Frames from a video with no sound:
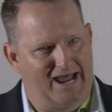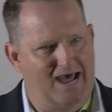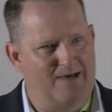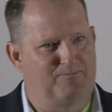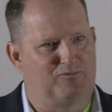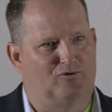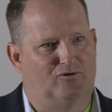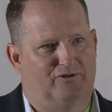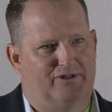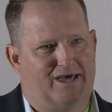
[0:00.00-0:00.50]

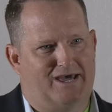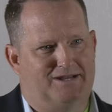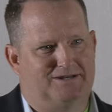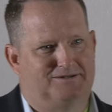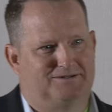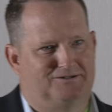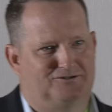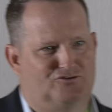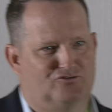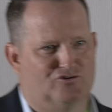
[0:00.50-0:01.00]
apple in
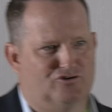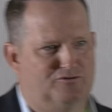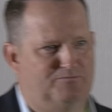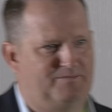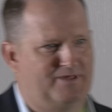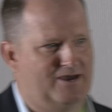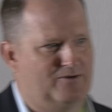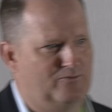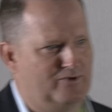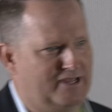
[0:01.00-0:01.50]
that
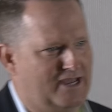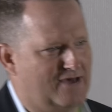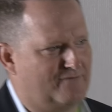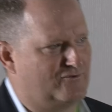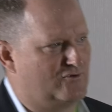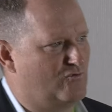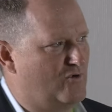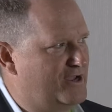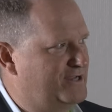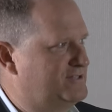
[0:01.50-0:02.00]
group, that we have
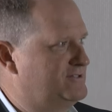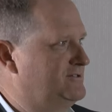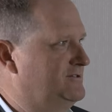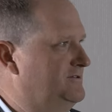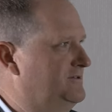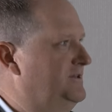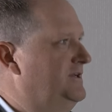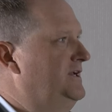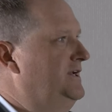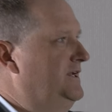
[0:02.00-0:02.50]
the right
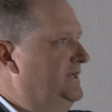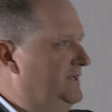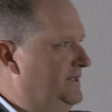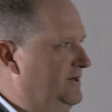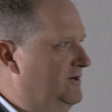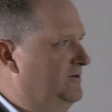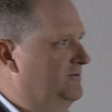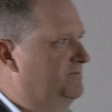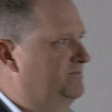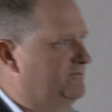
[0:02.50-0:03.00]
to
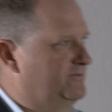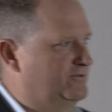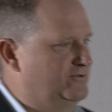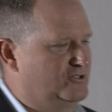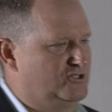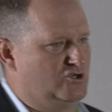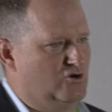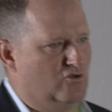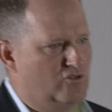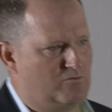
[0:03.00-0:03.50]

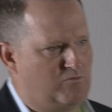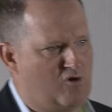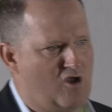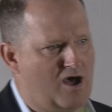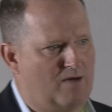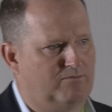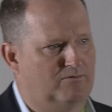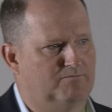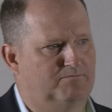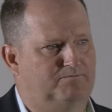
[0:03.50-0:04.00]
cure the
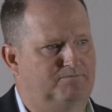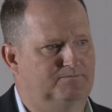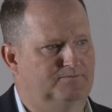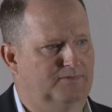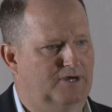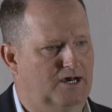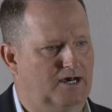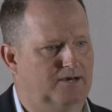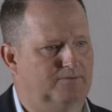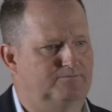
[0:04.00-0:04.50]
problem
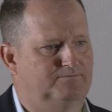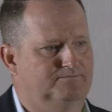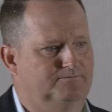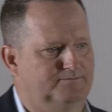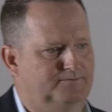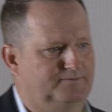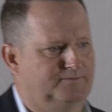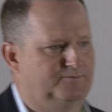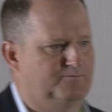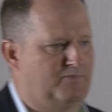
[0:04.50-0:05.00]

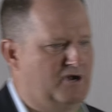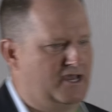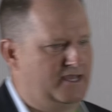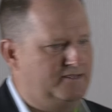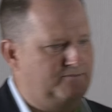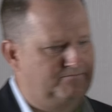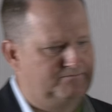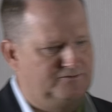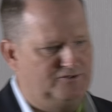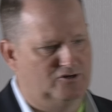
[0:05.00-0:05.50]

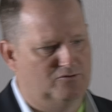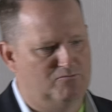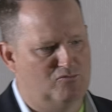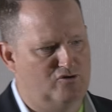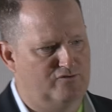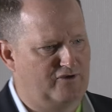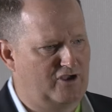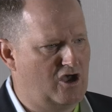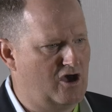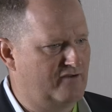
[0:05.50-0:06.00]
by
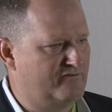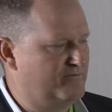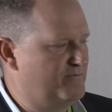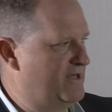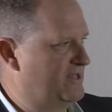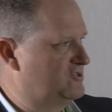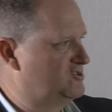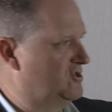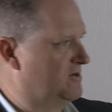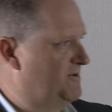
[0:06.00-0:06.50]
moving on from
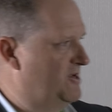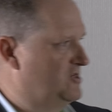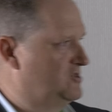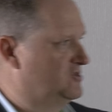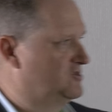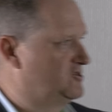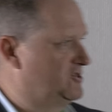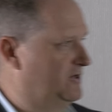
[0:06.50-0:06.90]
that sub-agent.